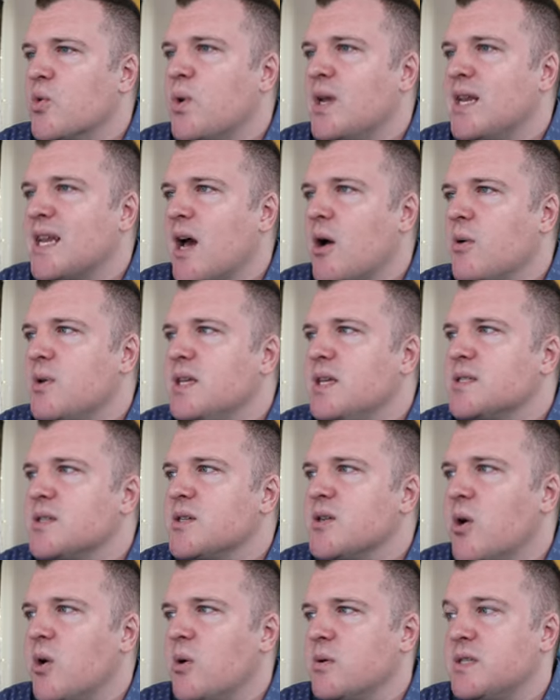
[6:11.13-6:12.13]
We now need
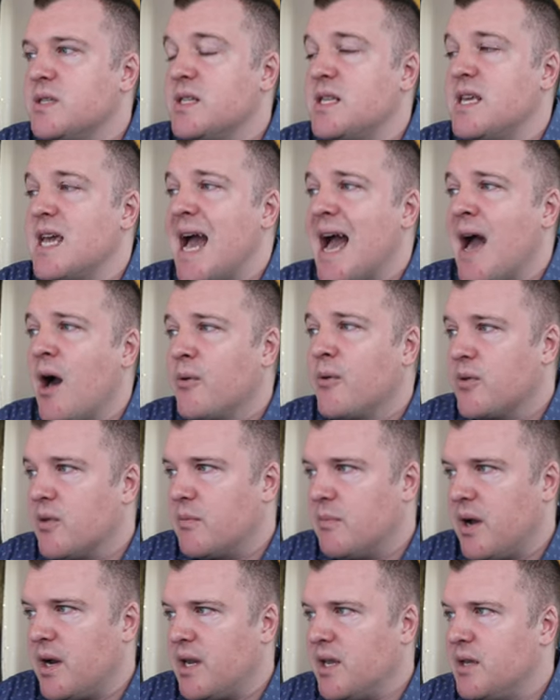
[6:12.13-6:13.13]
to go to the out of
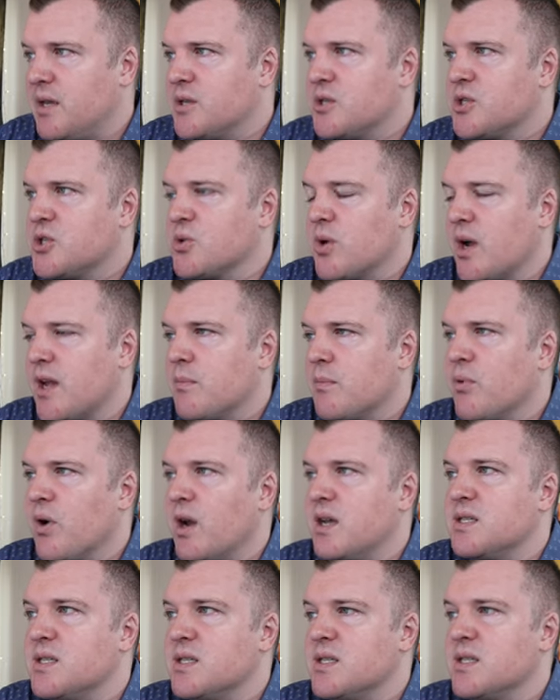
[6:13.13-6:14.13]
the money strike
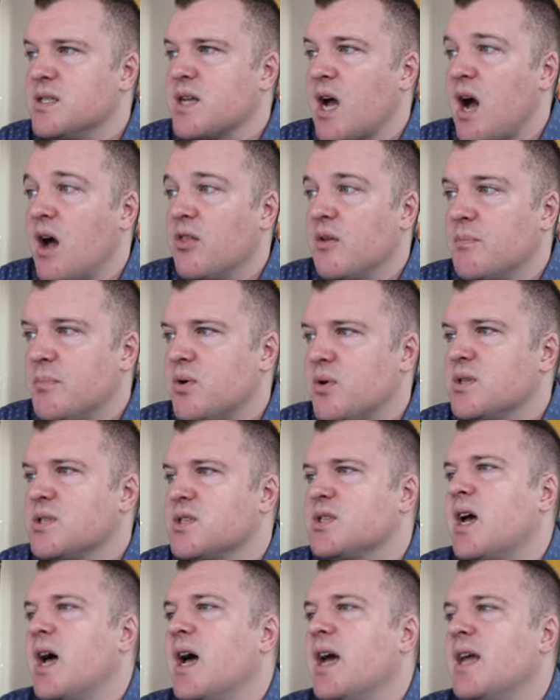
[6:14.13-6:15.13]
prices on the put
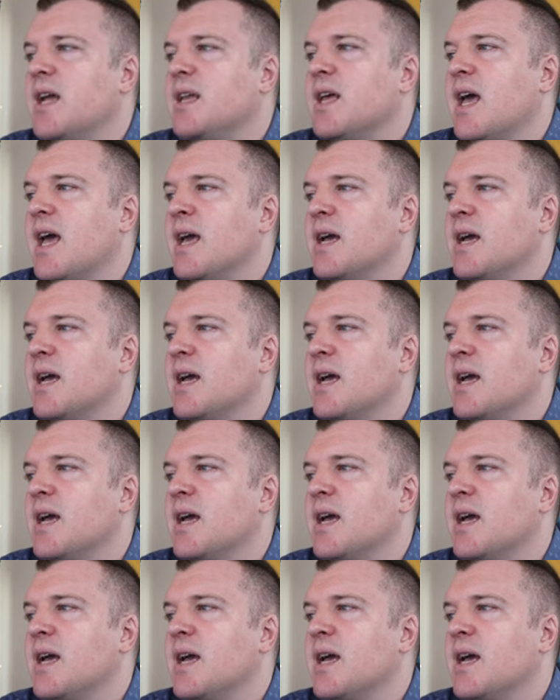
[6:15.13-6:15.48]
side.